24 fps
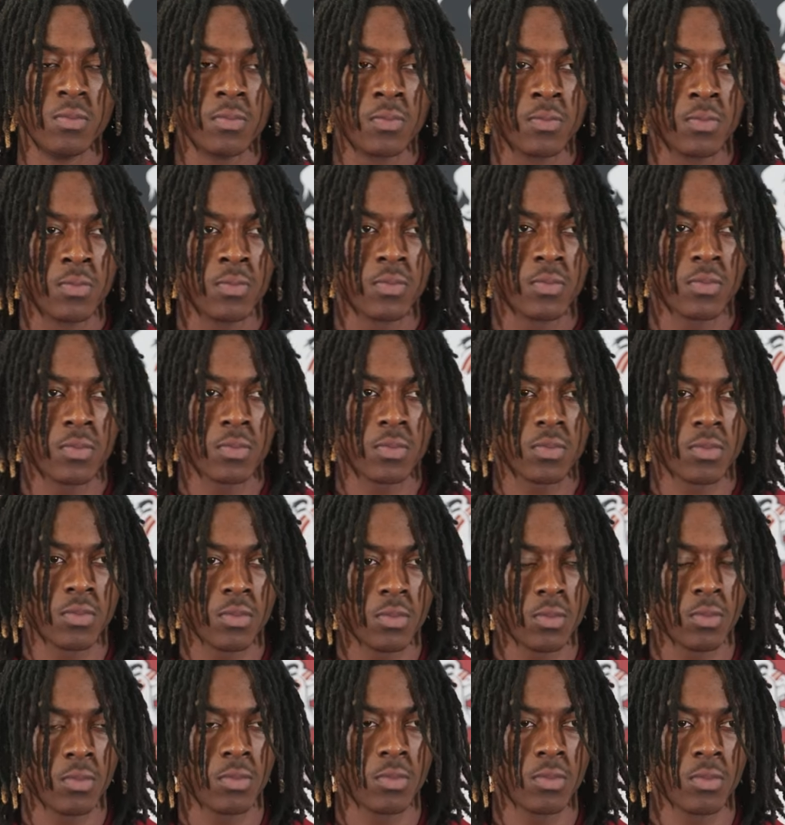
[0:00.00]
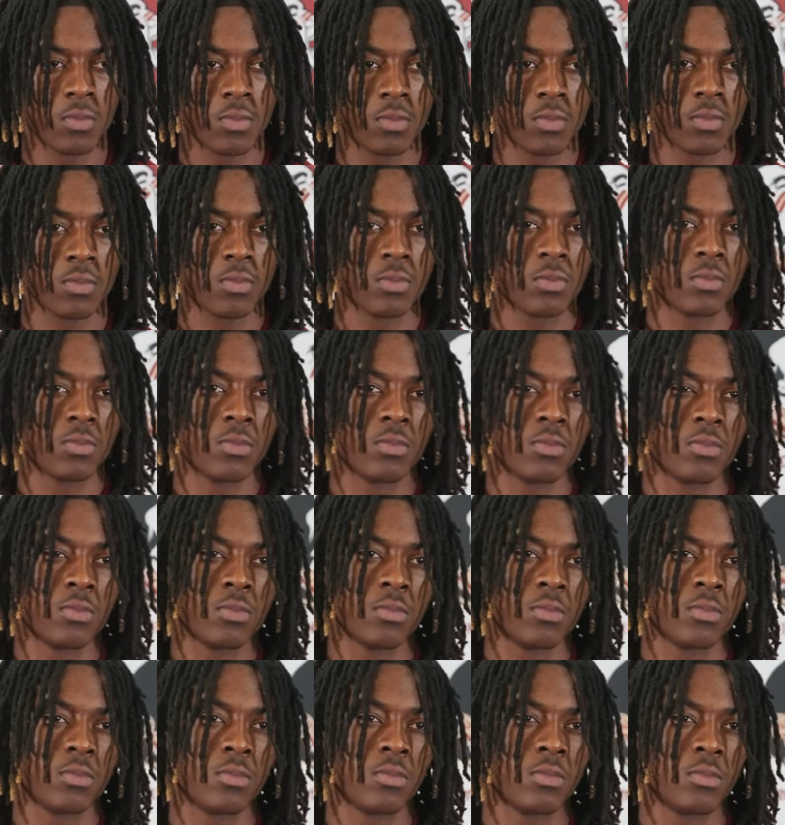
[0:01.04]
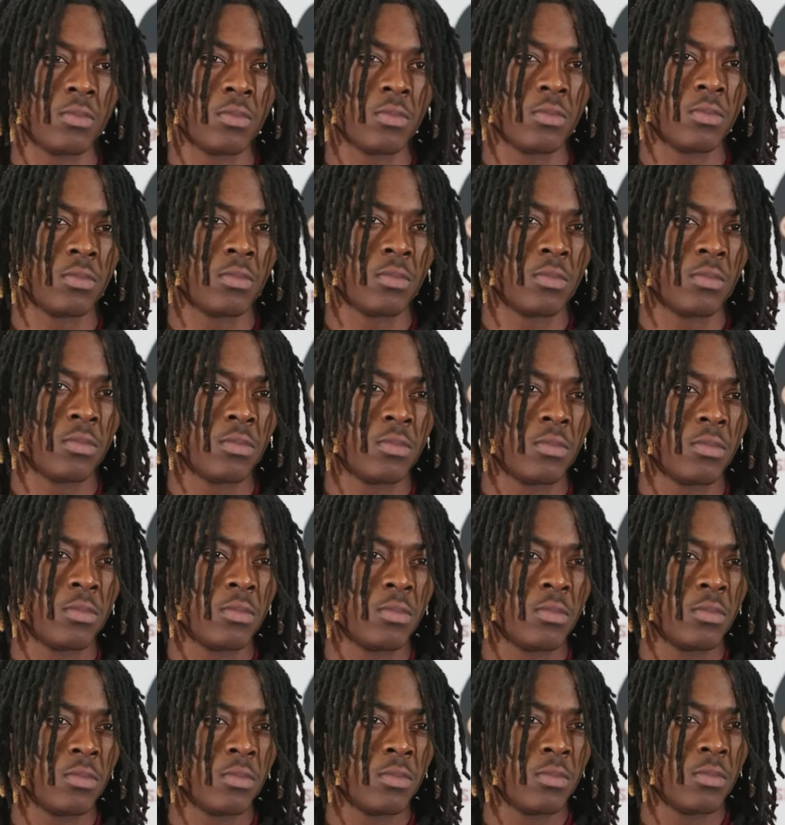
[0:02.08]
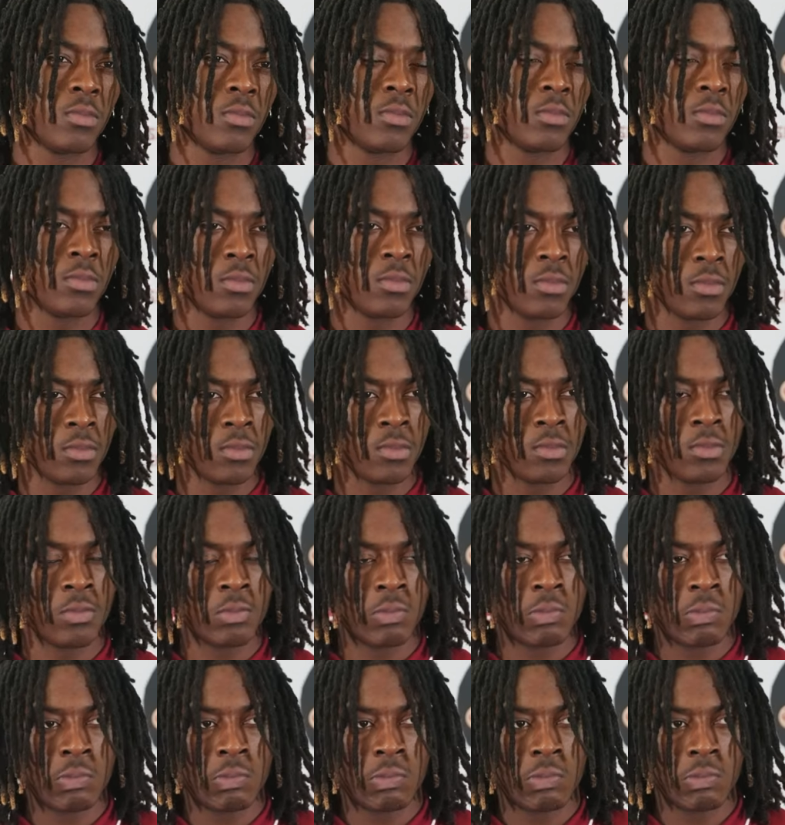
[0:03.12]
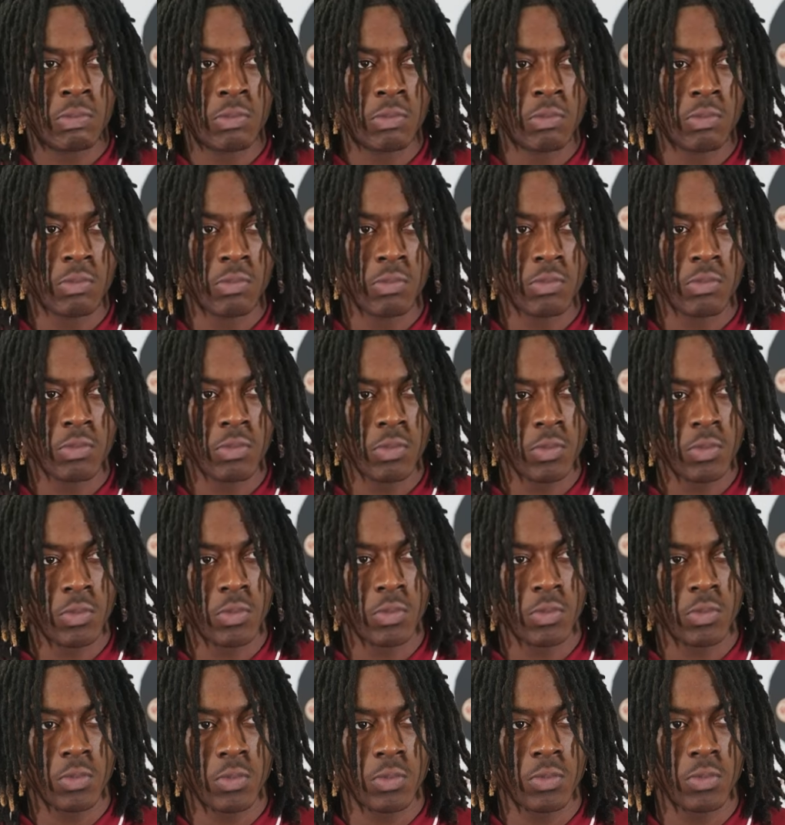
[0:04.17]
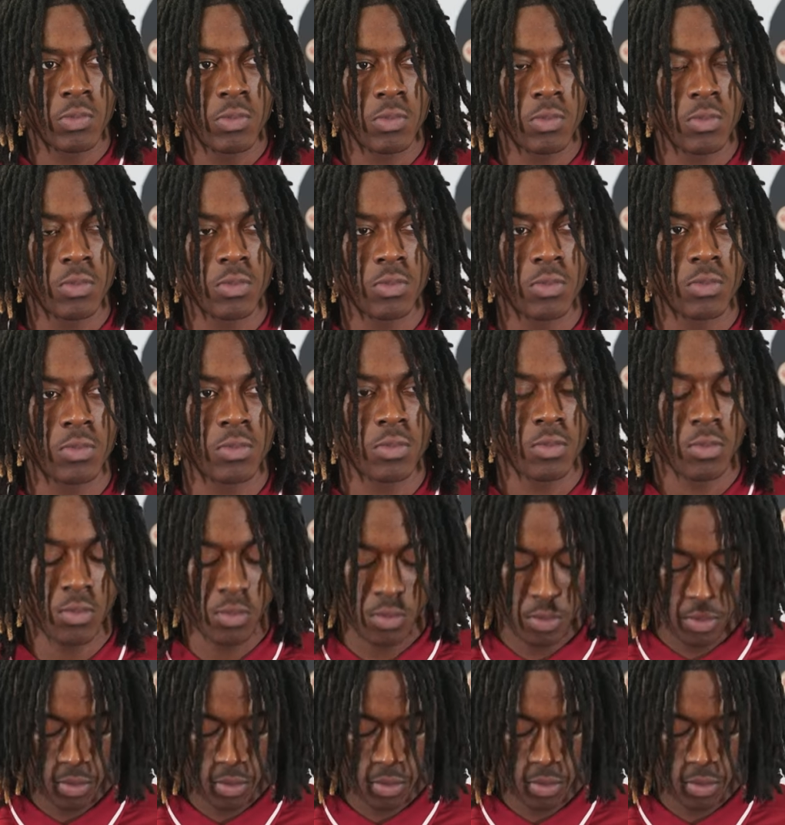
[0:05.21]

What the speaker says: No one is speaking in this clip.